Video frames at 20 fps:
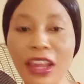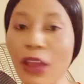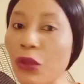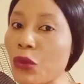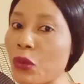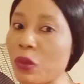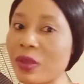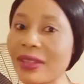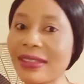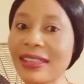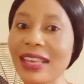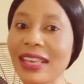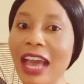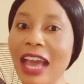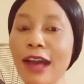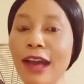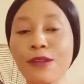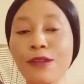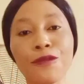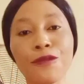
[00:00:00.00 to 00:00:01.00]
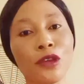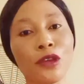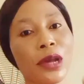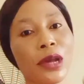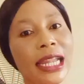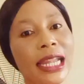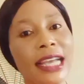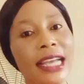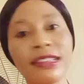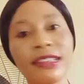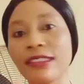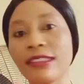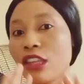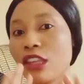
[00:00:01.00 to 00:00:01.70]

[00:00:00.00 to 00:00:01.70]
that you see how flawless